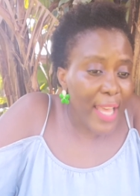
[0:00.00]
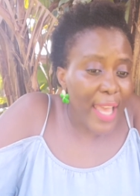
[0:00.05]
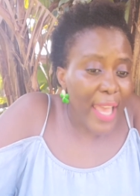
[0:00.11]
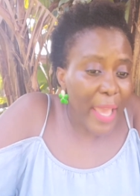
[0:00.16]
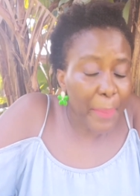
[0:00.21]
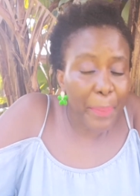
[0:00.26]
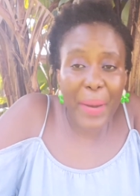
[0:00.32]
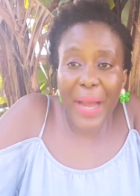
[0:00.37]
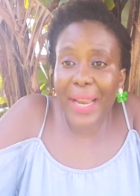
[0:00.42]

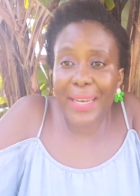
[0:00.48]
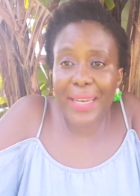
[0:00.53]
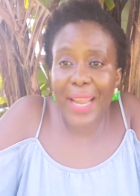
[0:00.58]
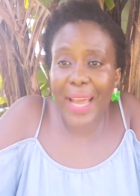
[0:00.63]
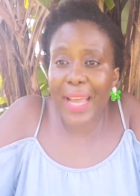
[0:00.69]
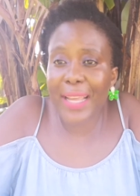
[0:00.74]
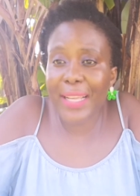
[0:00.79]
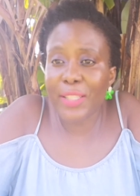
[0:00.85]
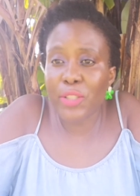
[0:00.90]
her
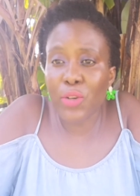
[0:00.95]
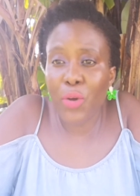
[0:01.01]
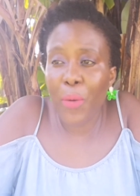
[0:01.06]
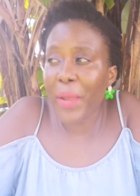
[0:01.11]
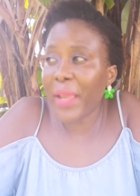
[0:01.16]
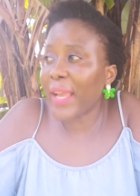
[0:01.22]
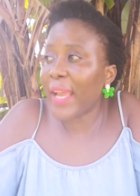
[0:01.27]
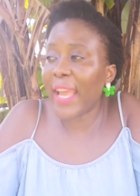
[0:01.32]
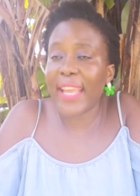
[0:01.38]
partner is
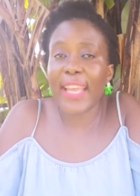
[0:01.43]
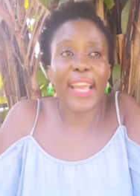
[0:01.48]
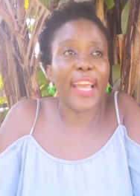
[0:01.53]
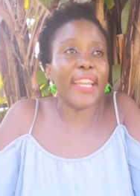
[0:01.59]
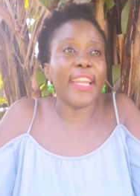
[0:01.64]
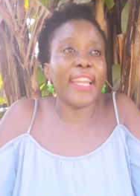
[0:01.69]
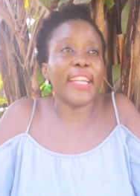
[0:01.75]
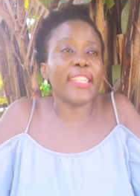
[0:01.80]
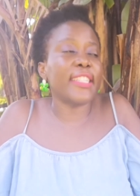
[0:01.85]
going,
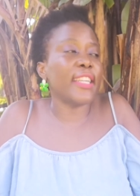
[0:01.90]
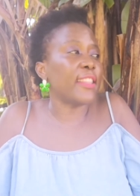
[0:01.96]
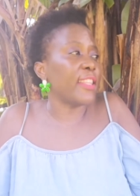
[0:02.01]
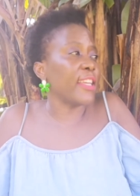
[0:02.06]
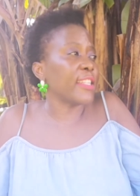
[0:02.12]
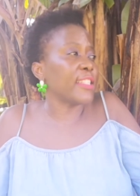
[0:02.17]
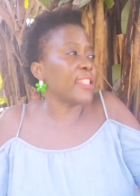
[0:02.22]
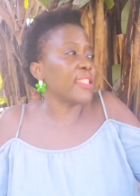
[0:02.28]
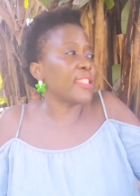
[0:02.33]
and now she
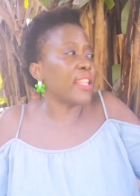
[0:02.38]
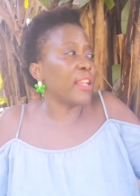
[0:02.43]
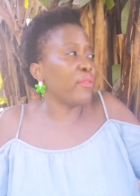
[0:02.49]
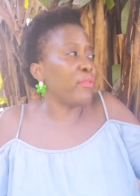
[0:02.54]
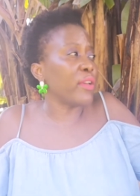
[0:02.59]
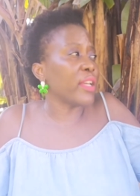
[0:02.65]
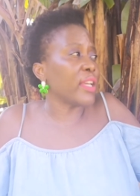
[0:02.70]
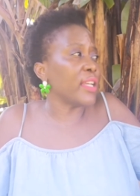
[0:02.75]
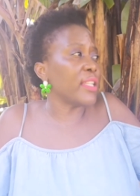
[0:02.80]
thinks she's
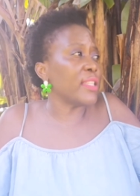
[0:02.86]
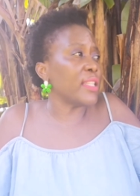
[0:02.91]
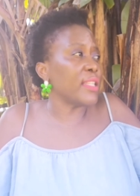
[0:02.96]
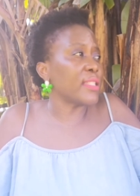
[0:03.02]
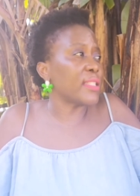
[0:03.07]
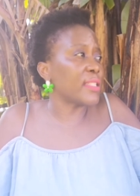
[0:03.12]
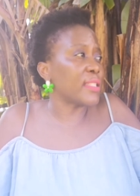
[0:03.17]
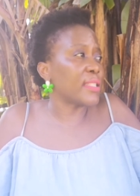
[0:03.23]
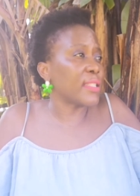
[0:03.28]
living in
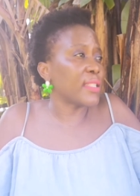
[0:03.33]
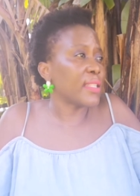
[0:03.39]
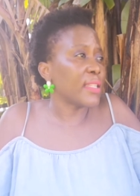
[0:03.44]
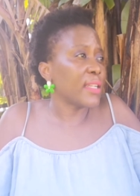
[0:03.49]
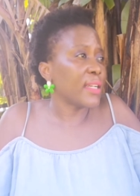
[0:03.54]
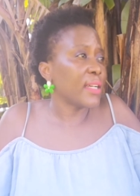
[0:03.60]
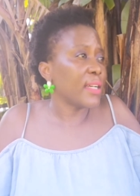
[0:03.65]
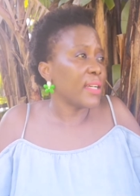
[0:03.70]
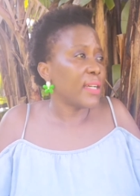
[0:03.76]
this.
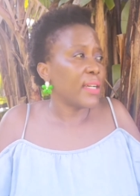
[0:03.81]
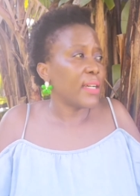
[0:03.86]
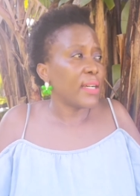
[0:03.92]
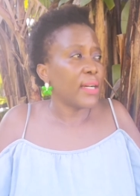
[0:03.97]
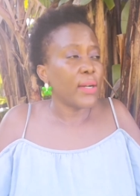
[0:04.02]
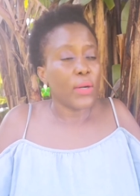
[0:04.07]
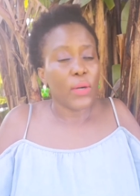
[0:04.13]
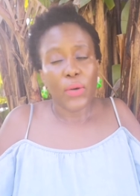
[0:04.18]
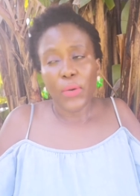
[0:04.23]

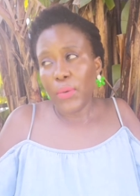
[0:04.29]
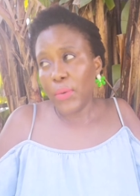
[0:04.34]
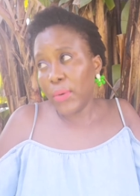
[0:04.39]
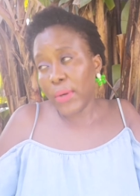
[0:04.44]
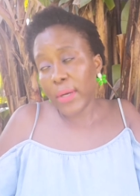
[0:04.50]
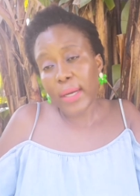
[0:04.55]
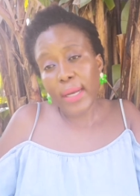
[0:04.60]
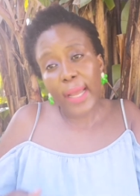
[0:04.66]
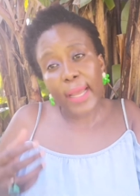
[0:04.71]

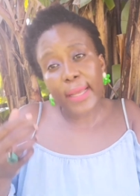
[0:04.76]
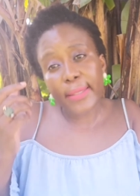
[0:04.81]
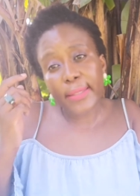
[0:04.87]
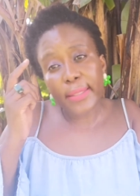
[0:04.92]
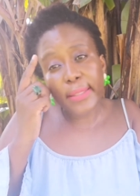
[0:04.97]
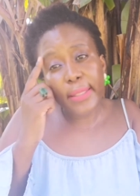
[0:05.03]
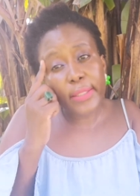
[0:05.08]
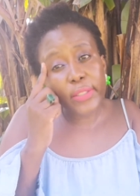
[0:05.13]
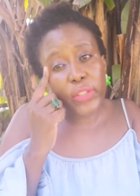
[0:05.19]
Oh, guys,
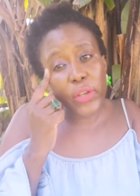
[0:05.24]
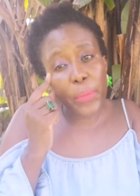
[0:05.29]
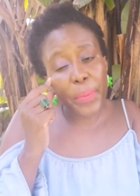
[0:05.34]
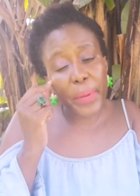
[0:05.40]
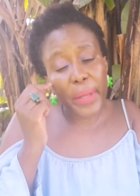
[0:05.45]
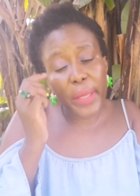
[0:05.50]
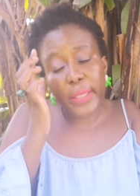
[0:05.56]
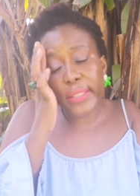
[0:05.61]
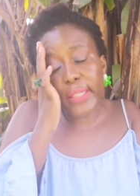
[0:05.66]
this
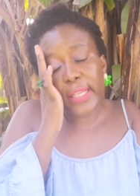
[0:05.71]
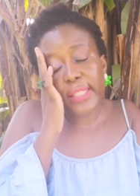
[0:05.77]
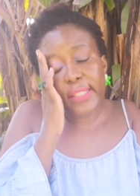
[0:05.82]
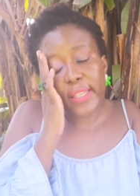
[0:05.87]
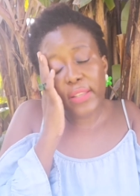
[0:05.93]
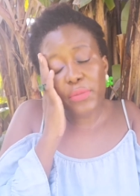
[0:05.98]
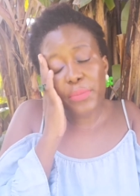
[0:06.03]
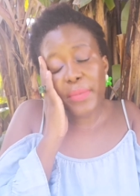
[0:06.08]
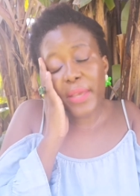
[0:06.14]
topic, it just
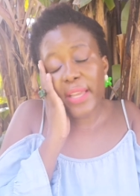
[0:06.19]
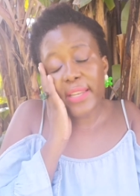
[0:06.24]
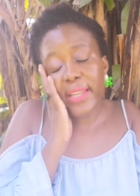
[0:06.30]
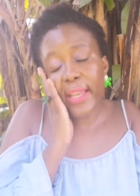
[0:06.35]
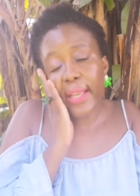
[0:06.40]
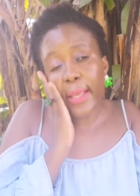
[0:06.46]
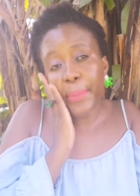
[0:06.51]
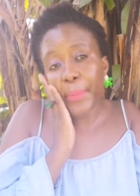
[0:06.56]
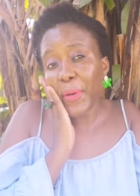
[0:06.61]
gives me a
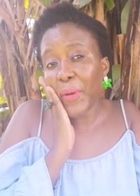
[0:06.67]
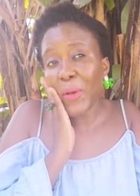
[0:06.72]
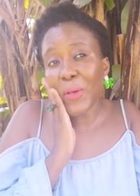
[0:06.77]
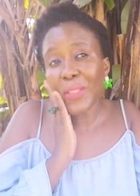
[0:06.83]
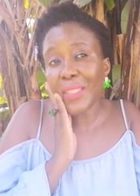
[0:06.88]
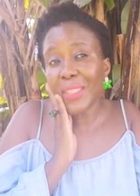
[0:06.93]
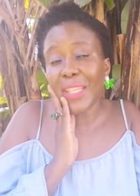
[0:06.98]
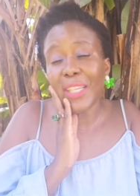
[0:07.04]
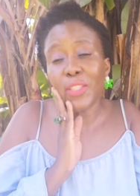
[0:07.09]
headache
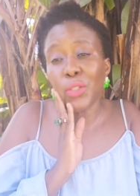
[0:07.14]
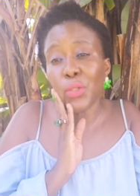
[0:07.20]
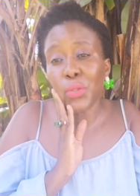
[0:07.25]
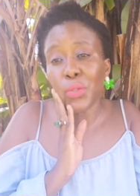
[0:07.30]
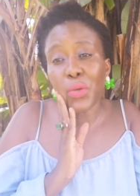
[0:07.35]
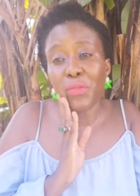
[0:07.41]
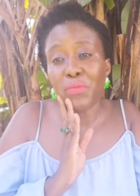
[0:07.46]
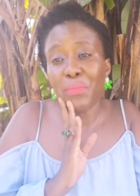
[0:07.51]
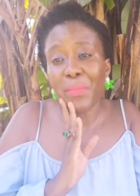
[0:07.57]
because
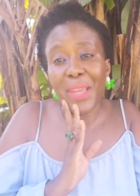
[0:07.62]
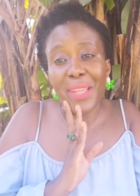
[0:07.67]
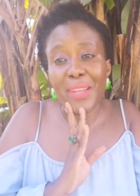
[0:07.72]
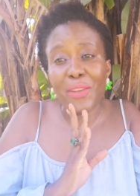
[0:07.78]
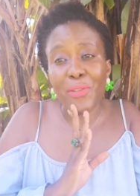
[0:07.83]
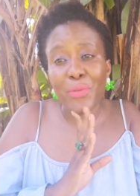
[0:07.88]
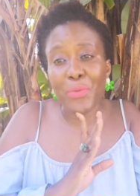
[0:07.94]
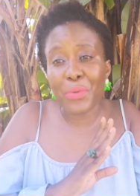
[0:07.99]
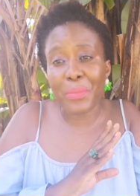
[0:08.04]
issues of men
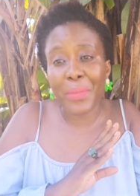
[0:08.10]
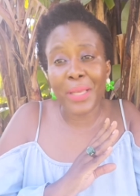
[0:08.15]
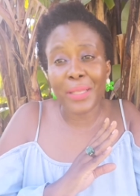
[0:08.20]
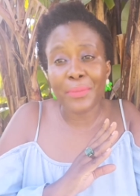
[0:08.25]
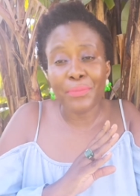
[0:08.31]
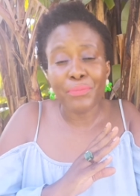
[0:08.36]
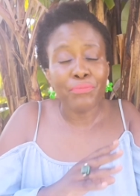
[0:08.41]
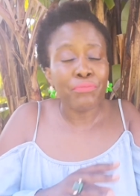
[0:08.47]
and women.